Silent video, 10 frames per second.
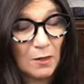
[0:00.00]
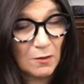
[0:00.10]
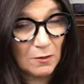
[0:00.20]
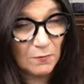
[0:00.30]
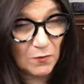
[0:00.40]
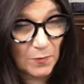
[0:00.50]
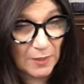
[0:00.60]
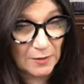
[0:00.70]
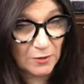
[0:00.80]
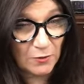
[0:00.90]
harmful
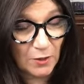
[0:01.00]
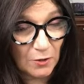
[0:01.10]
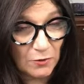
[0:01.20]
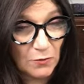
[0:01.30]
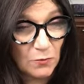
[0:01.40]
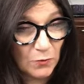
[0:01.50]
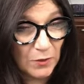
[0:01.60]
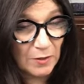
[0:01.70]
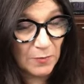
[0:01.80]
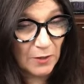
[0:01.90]
bacteria are you
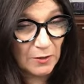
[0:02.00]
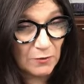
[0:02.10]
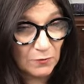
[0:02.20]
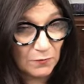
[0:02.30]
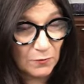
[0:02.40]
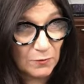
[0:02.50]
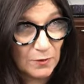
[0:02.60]
worried about in your food?